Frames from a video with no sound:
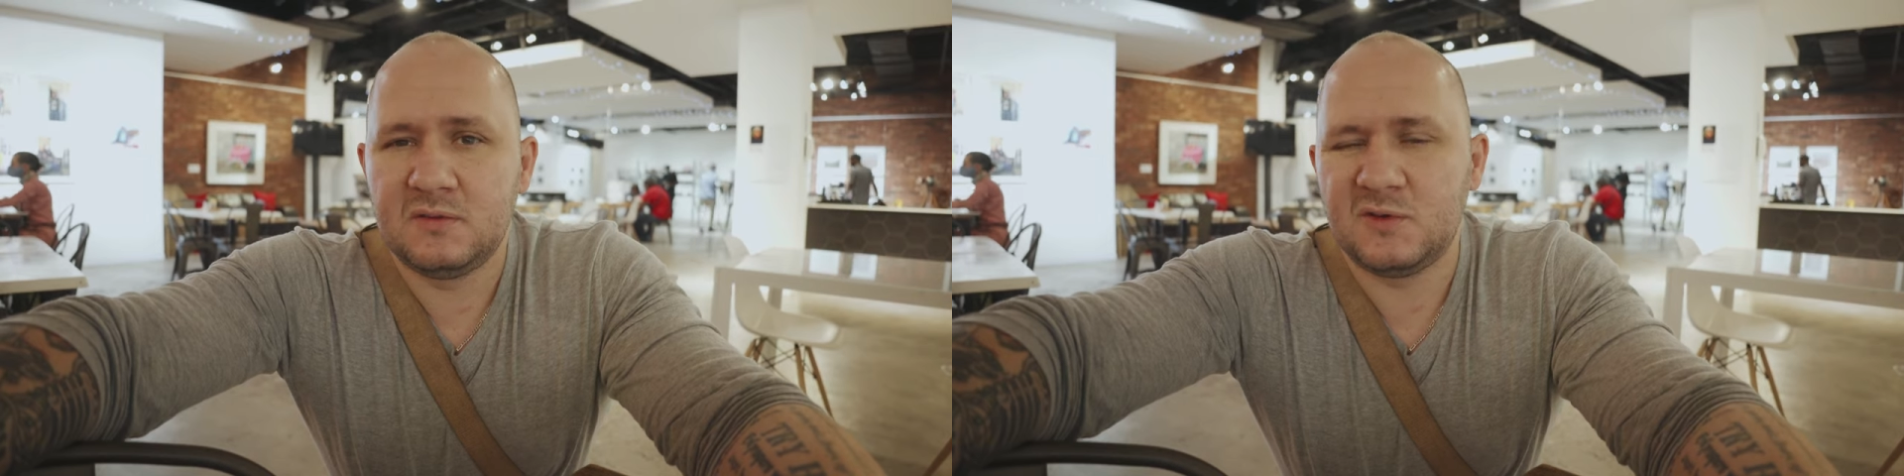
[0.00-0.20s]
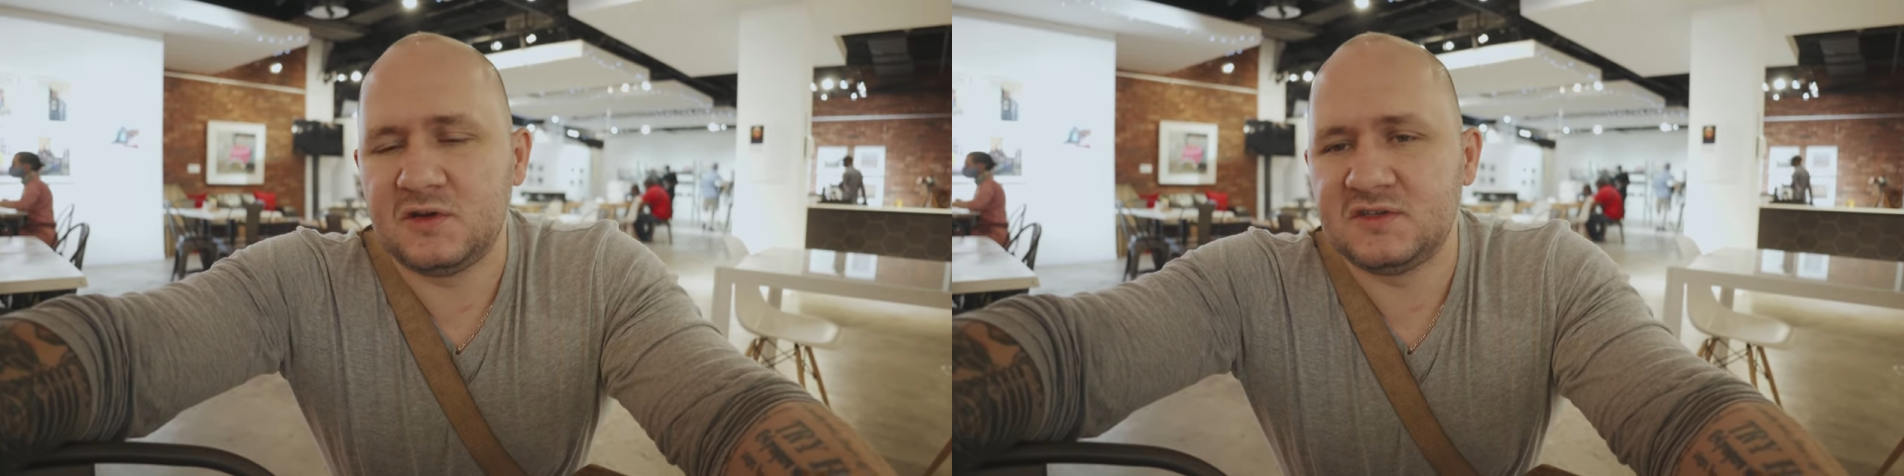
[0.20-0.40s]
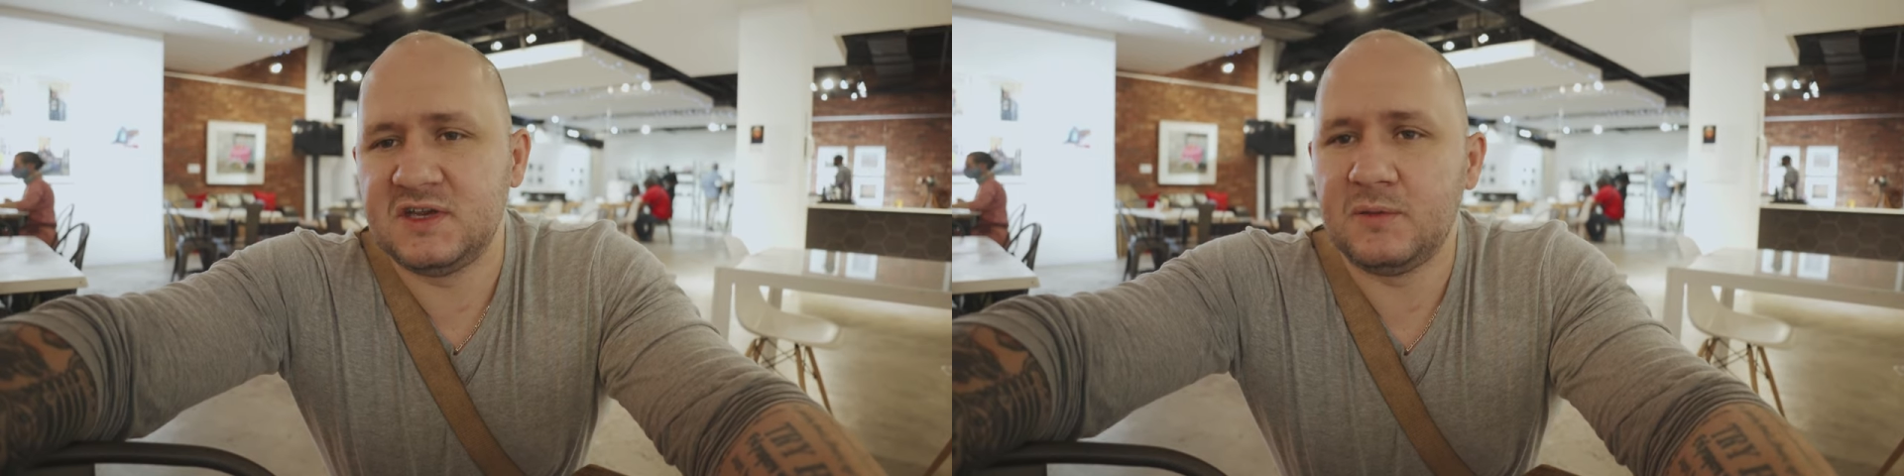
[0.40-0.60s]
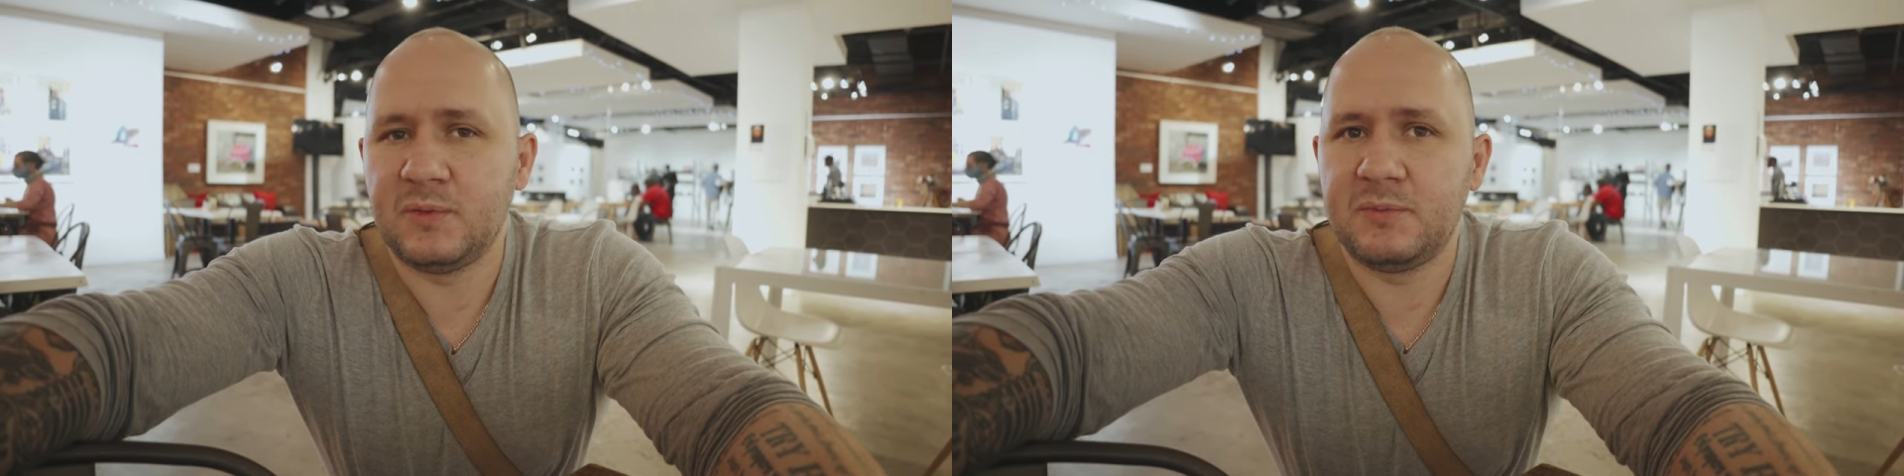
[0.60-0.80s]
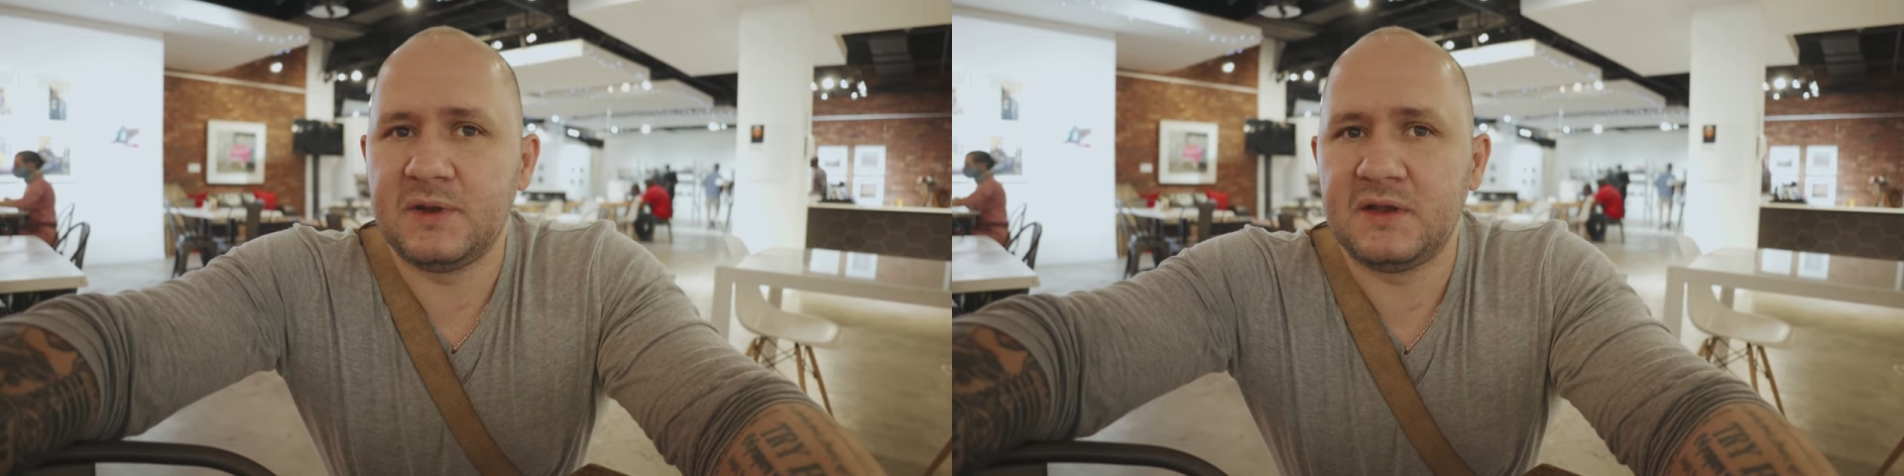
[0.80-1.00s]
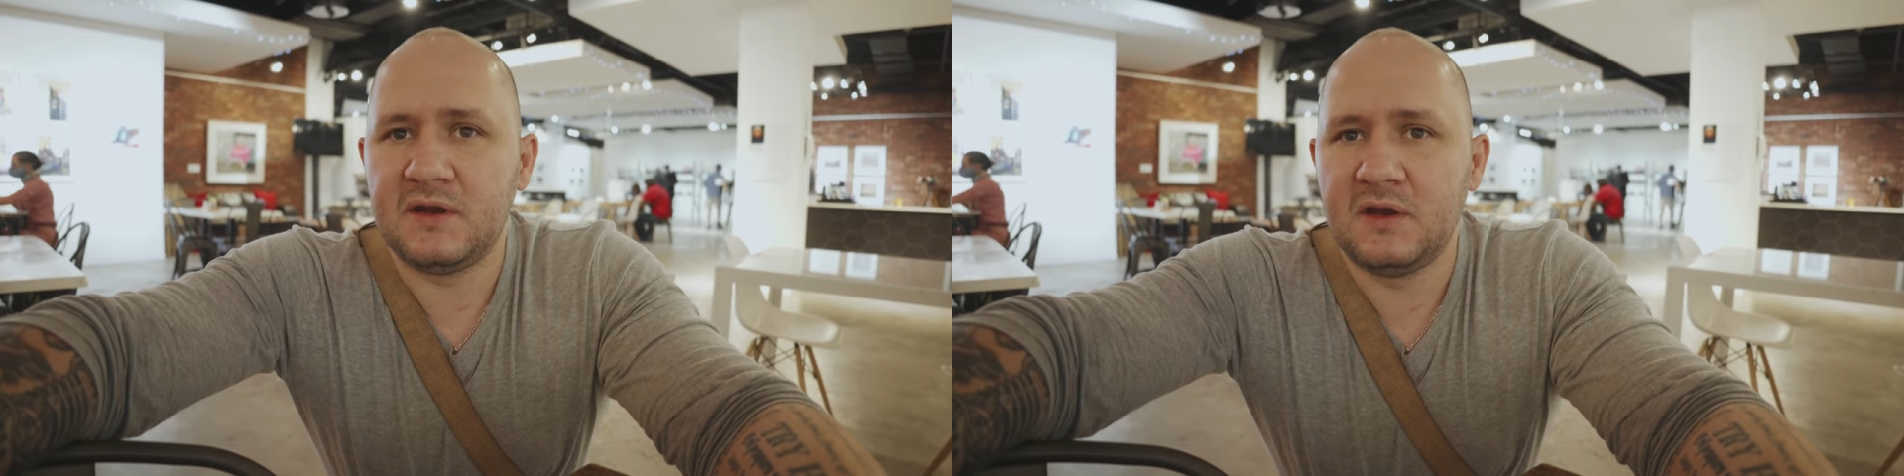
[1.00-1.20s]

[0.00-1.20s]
well, not cheap, but